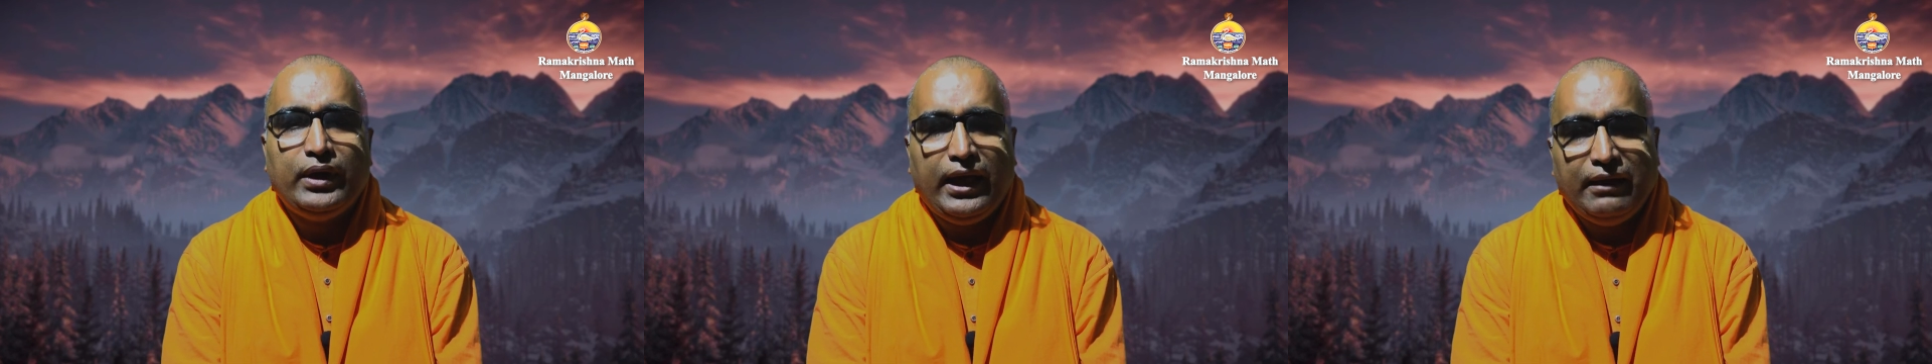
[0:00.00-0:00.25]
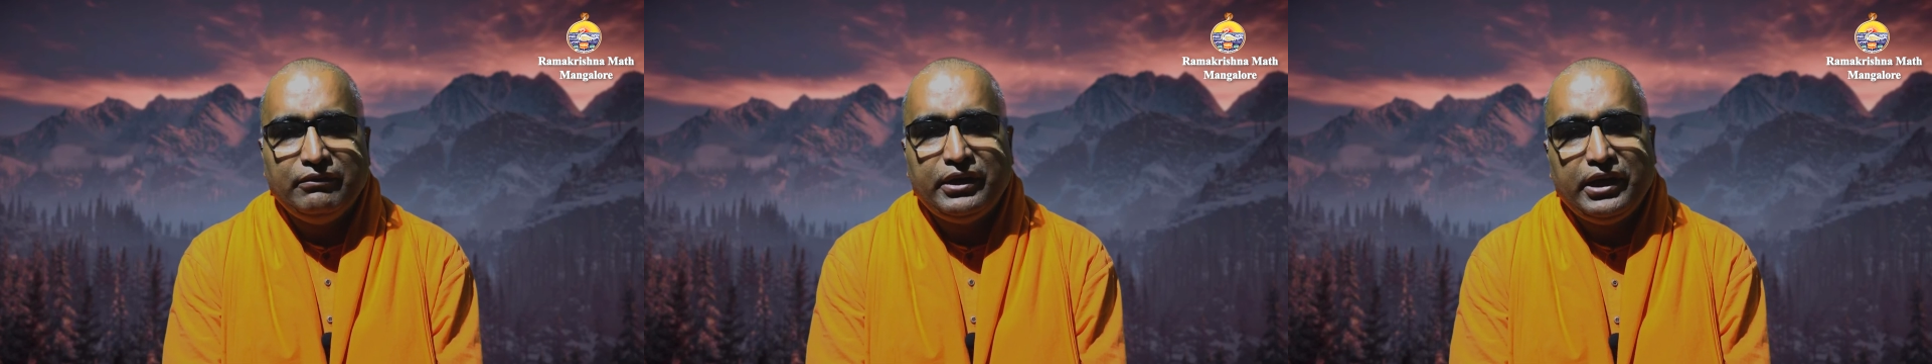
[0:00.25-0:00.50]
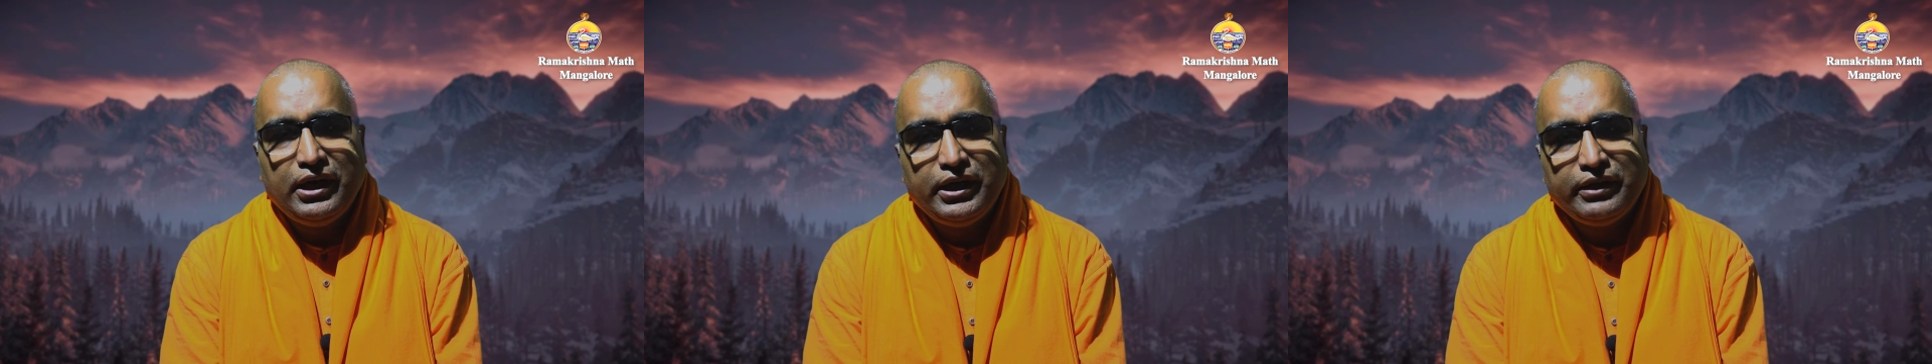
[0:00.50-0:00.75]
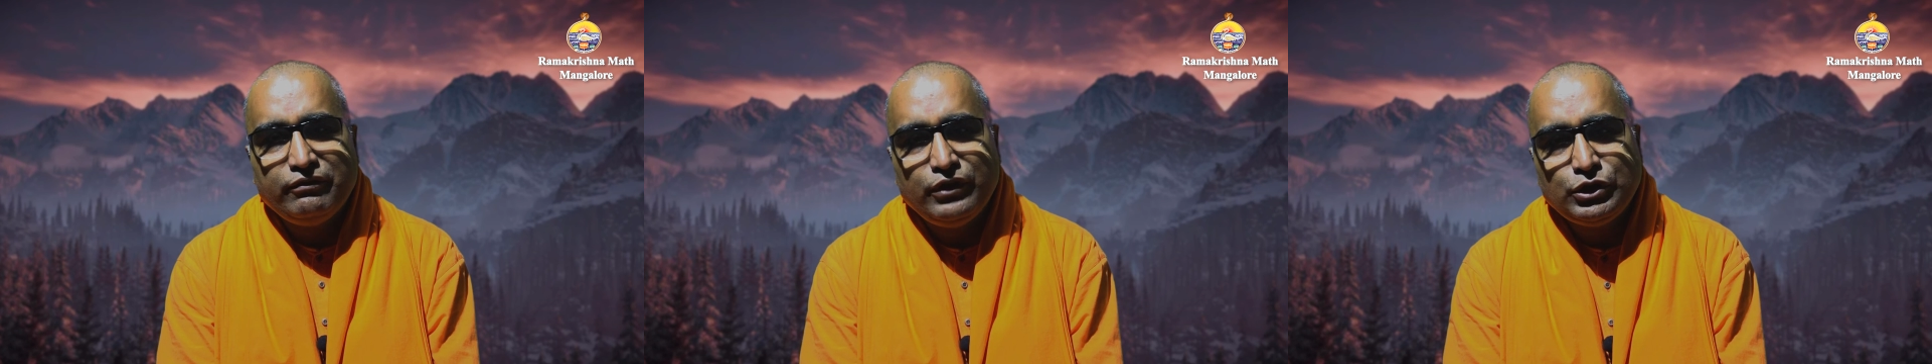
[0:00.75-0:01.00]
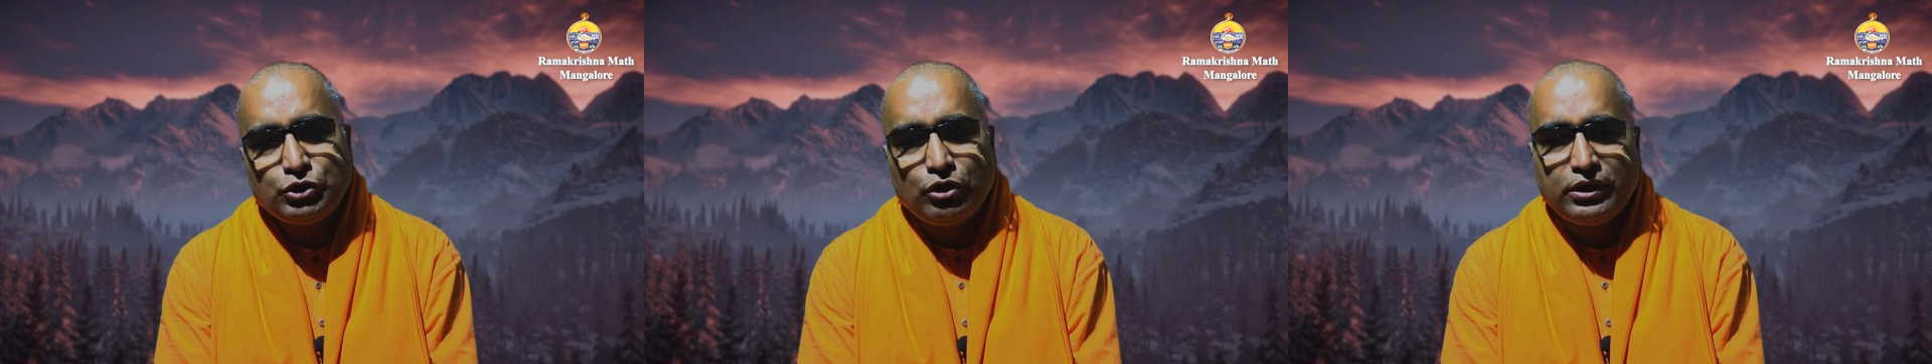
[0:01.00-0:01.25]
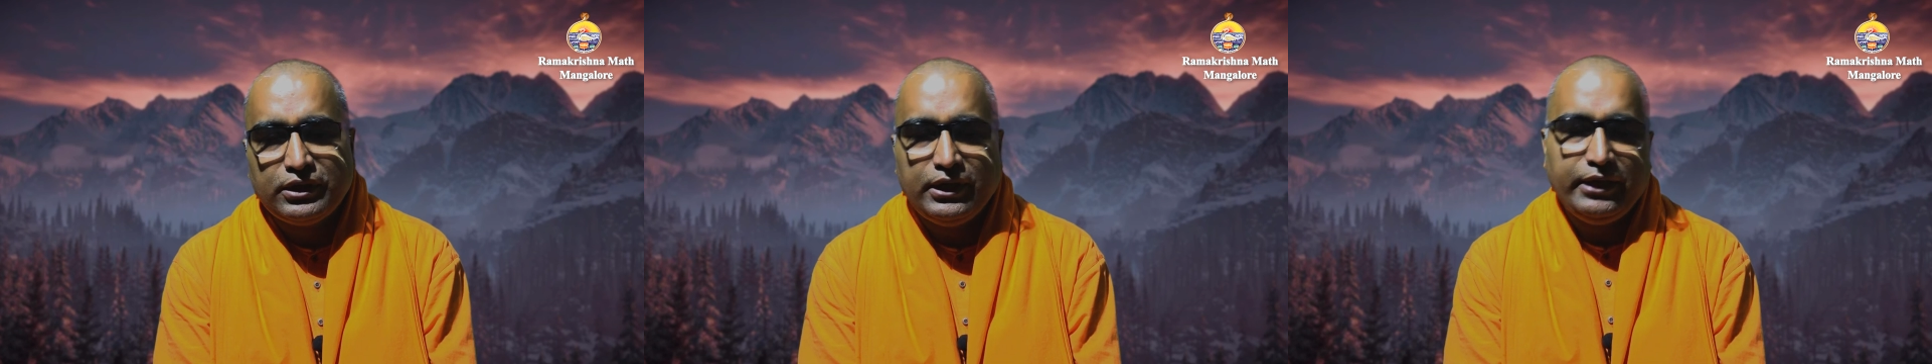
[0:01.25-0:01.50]
have a relatively
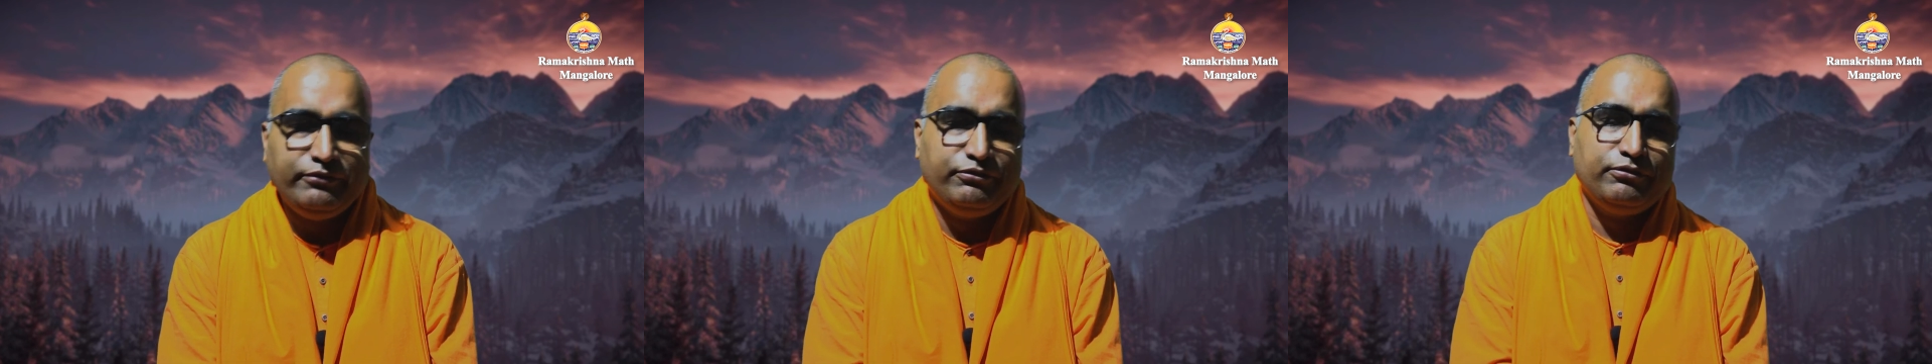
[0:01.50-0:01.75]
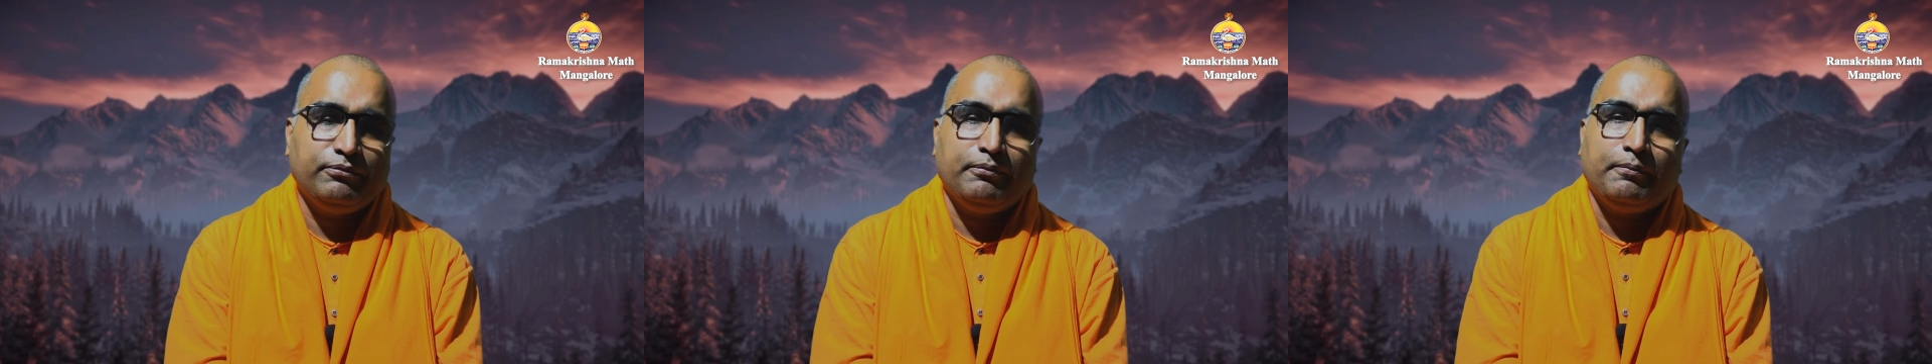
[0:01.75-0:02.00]
shorter life.